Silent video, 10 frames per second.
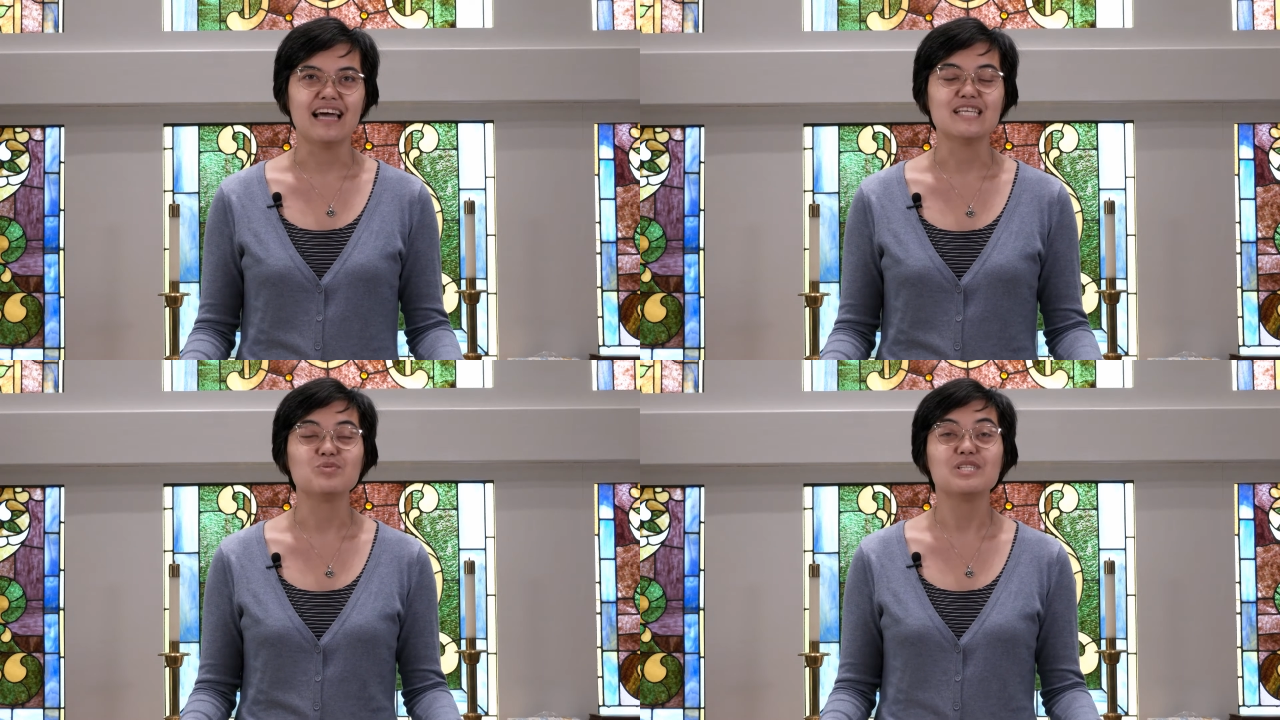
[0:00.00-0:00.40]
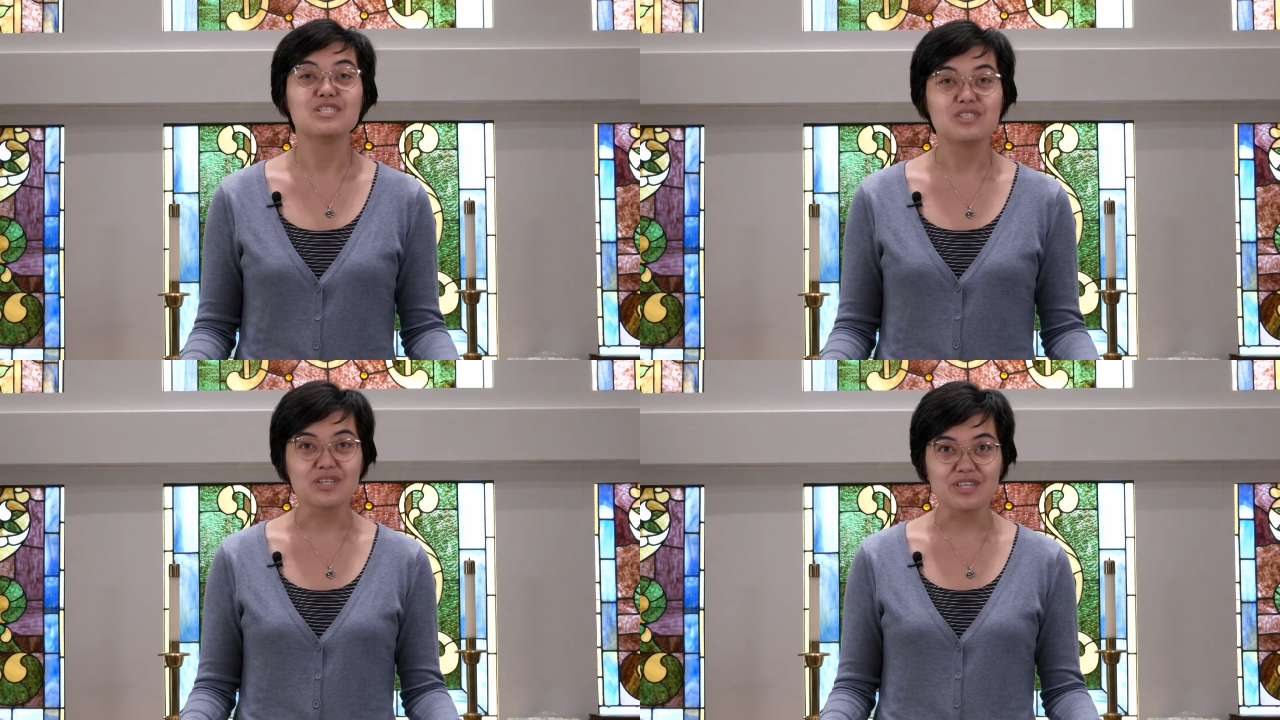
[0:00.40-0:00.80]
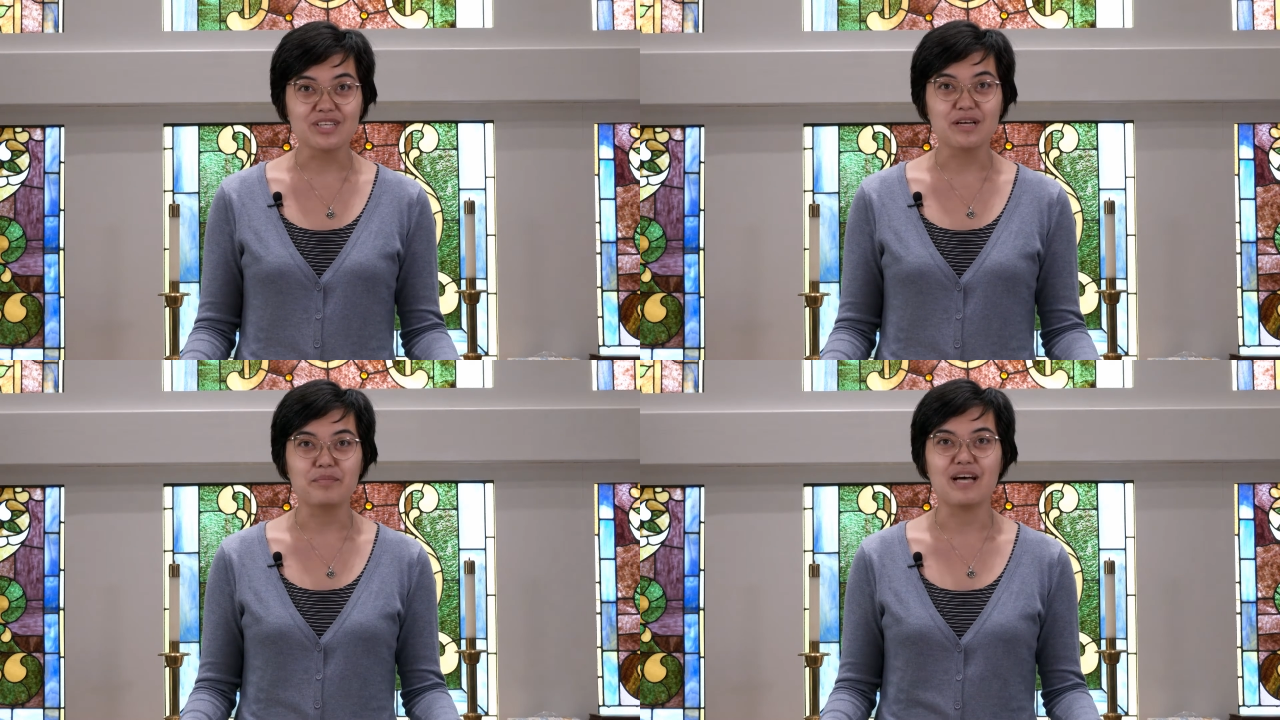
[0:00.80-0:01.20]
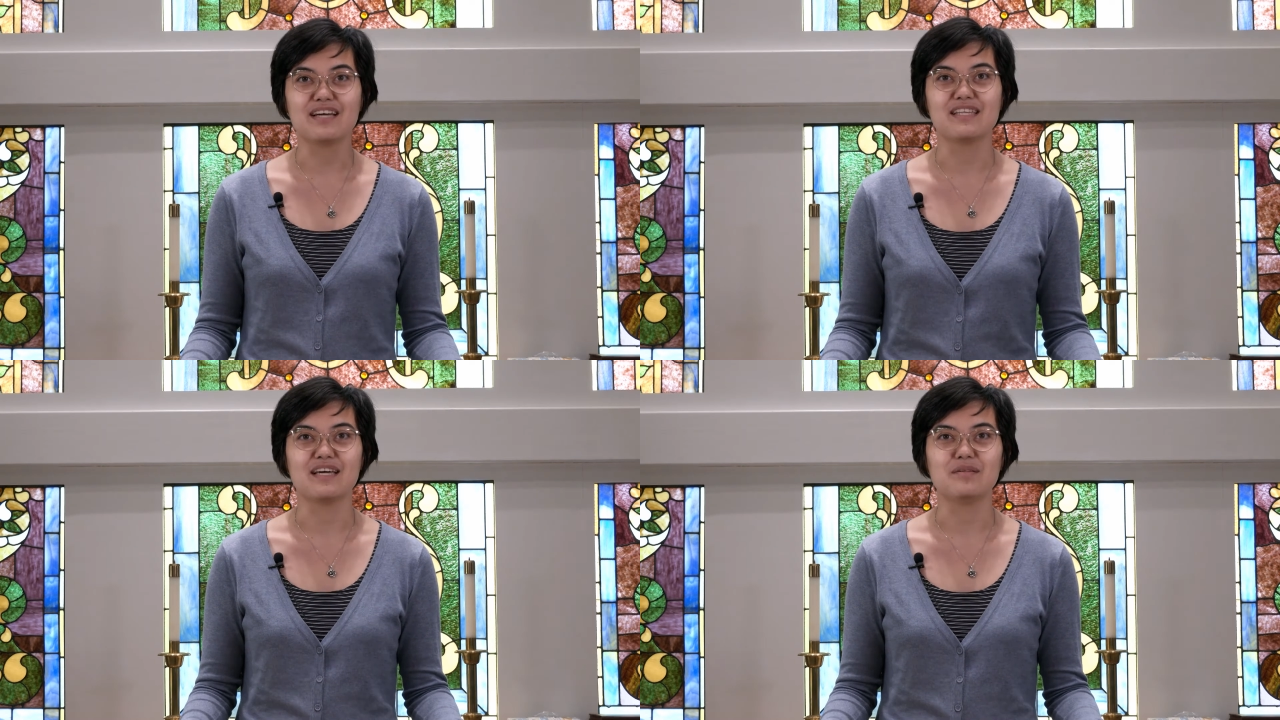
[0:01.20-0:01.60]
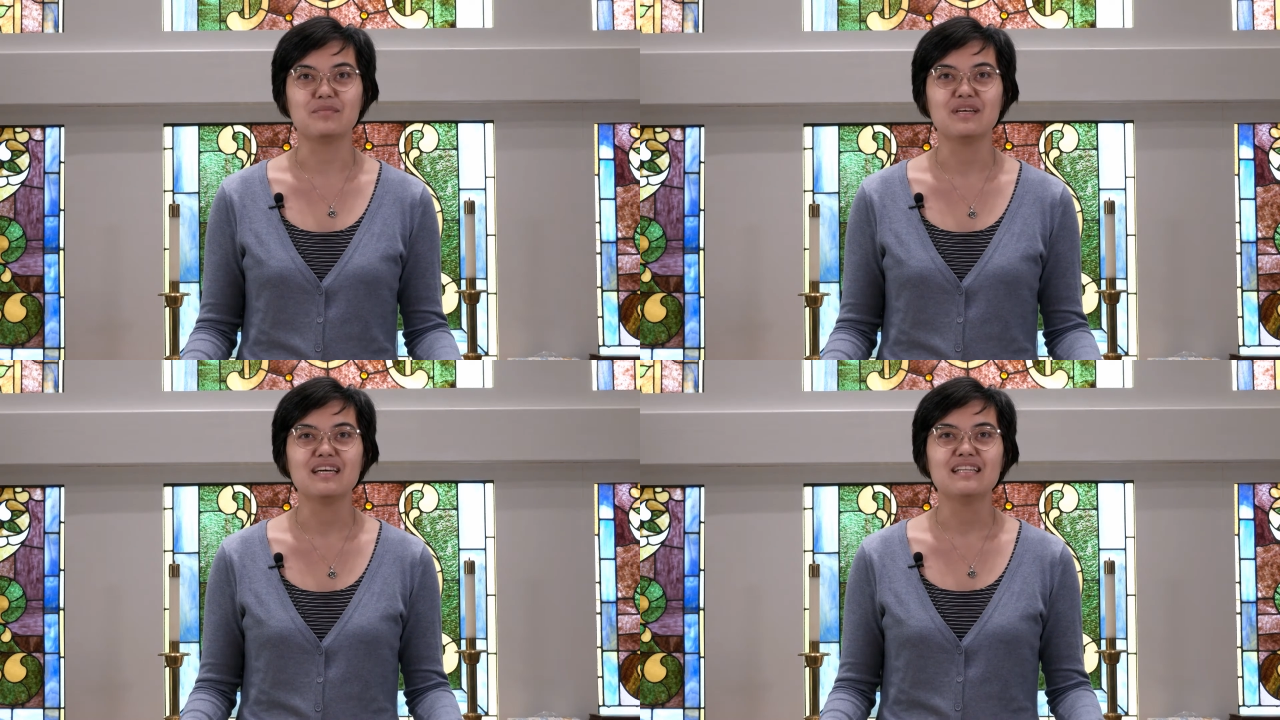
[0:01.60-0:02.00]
As we discern among them,